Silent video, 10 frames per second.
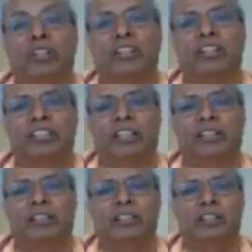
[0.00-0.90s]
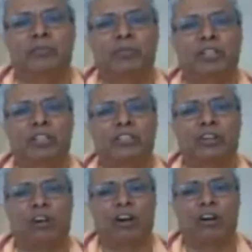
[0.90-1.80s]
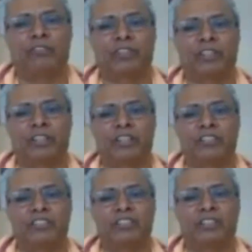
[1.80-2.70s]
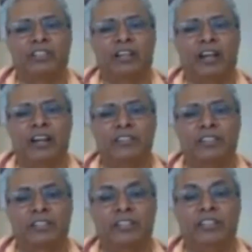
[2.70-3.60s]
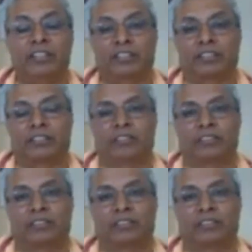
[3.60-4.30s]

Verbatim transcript: any result because of his unsteadiness.